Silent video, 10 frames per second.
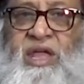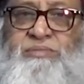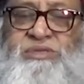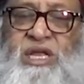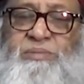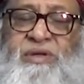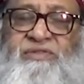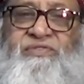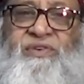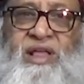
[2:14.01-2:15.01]
MZB
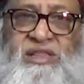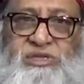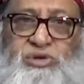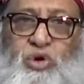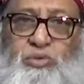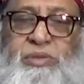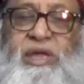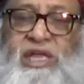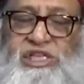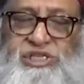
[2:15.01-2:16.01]
father's home
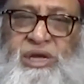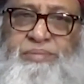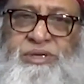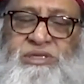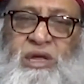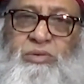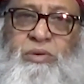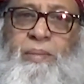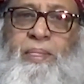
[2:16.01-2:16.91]
in Jeppestown.